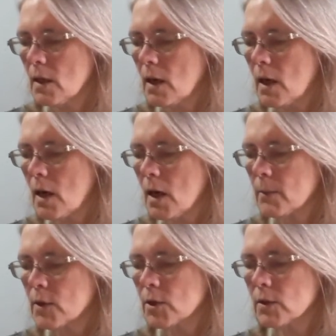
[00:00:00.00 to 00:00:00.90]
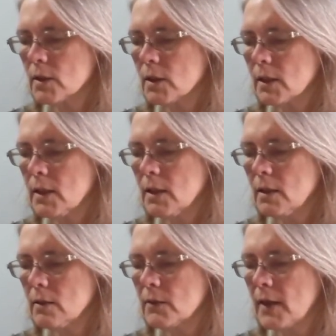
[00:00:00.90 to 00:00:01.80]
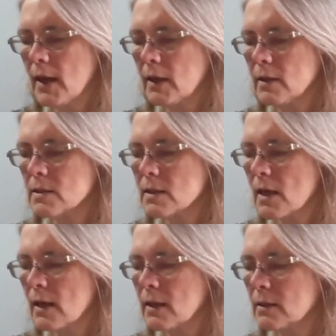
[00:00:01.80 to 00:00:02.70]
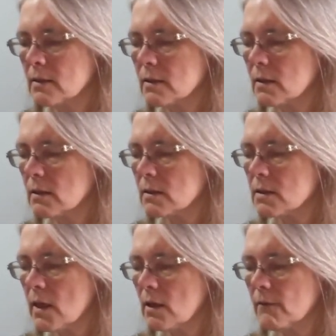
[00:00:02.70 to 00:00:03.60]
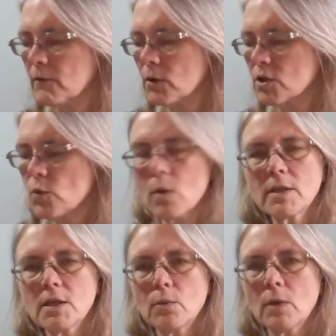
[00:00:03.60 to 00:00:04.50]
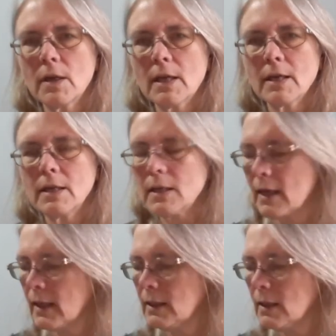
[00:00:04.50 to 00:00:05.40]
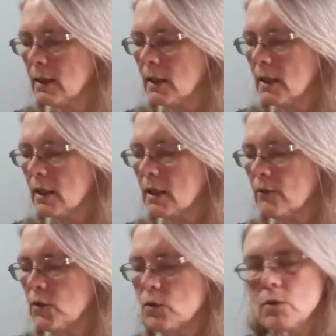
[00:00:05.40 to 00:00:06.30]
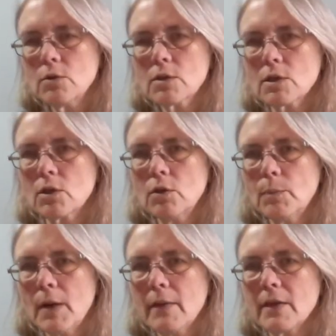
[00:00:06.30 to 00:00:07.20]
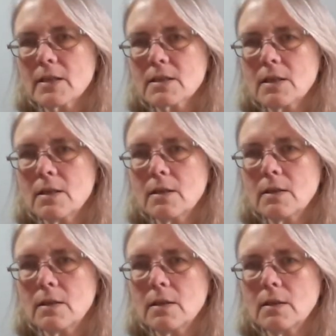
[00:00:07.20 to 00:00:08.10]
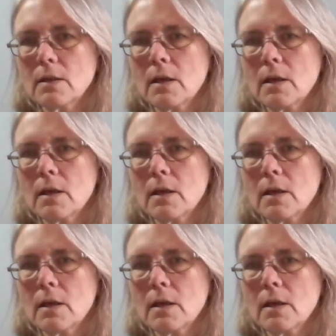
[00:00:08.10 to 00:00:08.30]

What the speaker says: Currently, that is on sale for $21.99. If you use the coupon that's in the